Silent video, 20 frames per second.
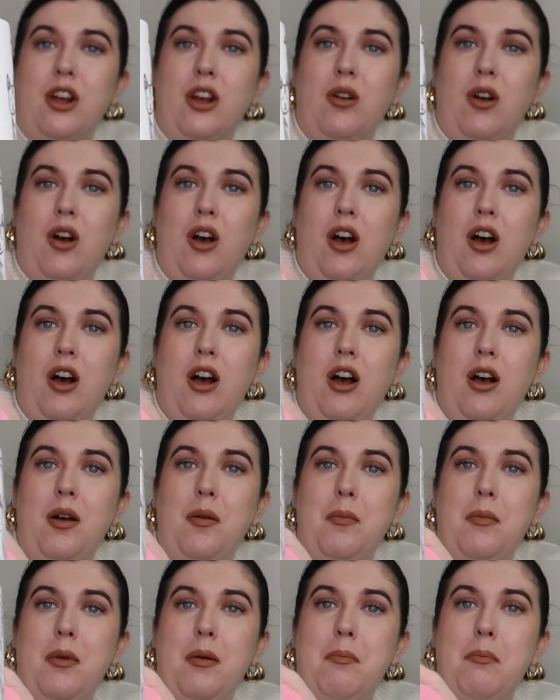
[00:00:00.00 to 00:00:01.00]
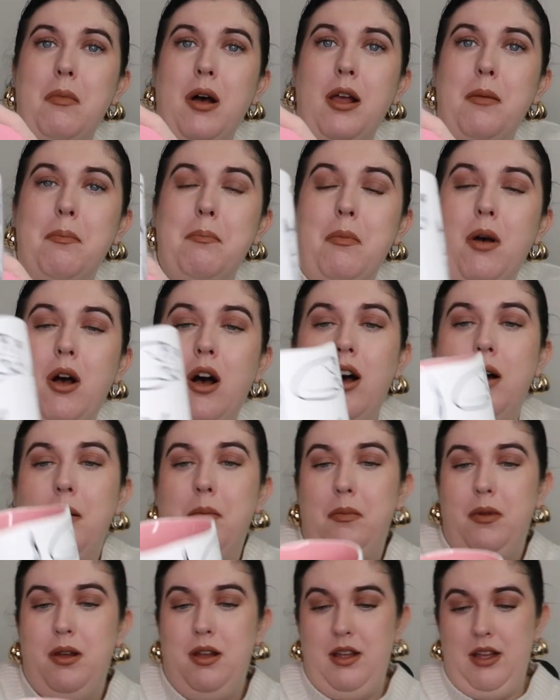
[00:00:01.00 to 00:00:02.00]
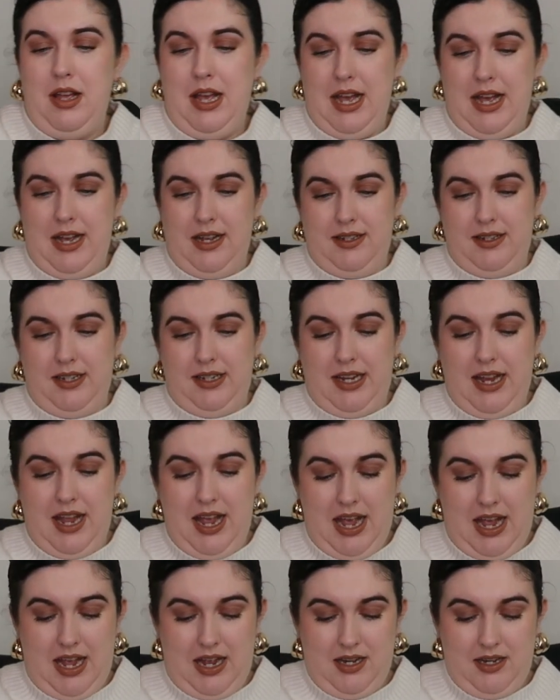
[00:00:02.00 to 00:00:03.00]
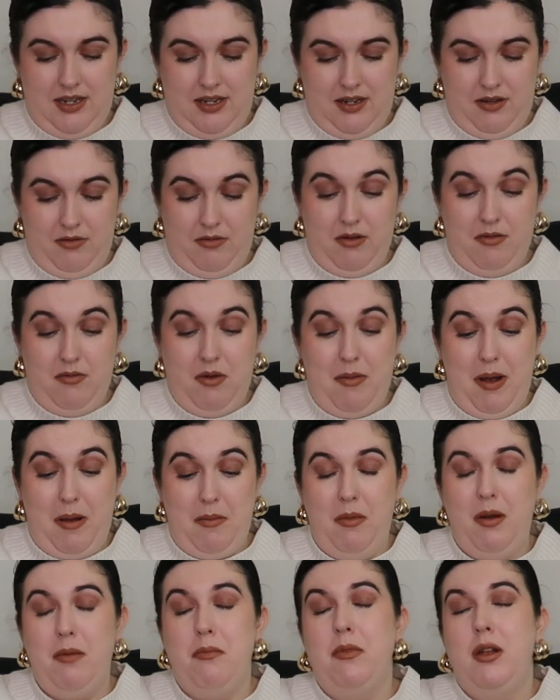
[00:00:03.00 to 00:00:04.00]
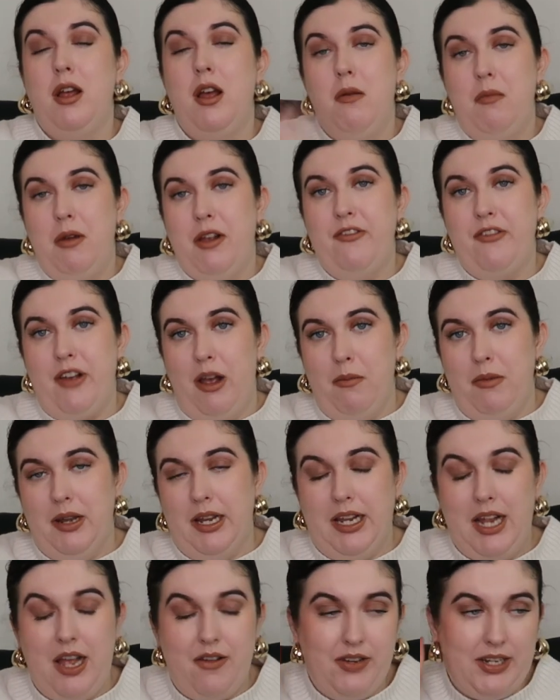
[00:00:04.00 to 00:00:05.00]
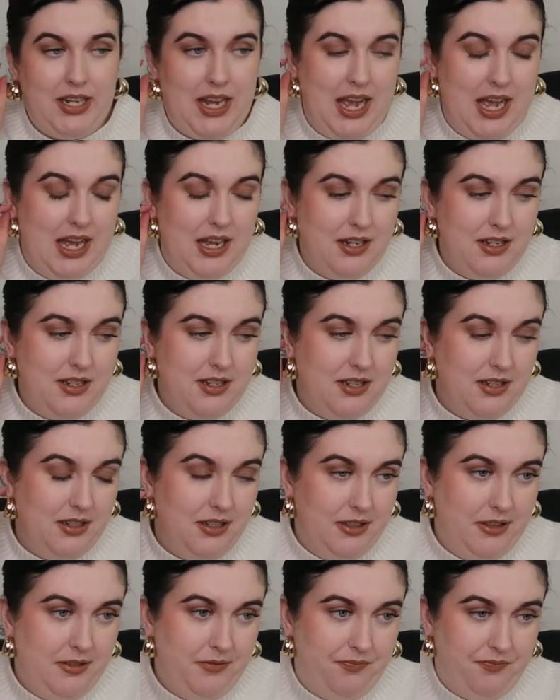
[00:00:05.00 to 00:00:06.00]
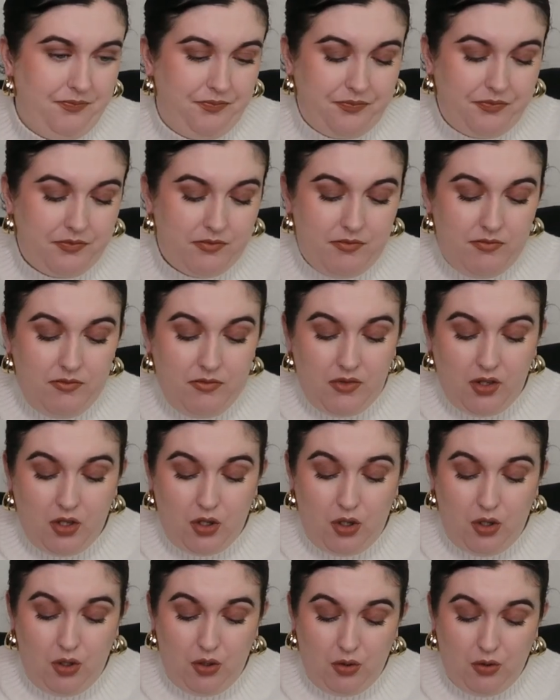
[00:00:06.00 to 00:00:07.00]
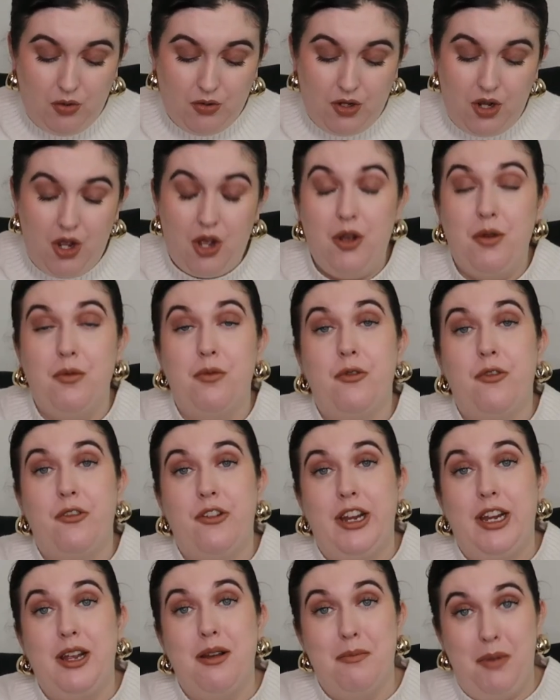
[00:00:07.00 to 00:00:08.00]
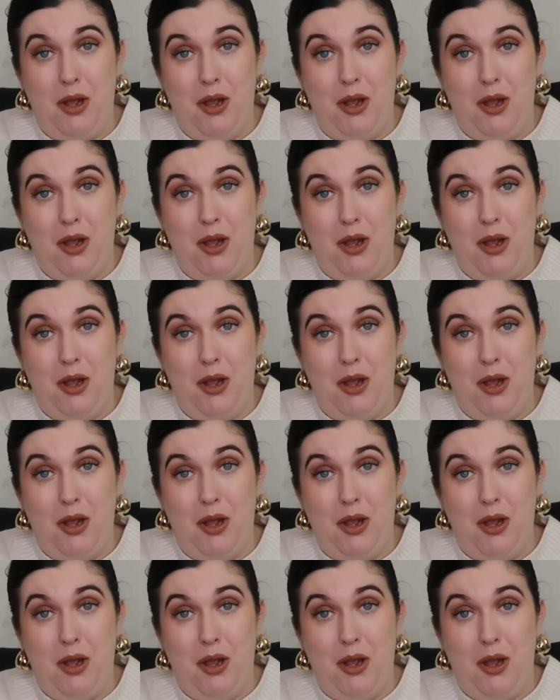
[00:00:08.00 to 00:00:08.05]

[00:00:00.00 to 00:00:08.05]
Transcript: know, my mum has a cat. Well, my family have a cat called Humphrey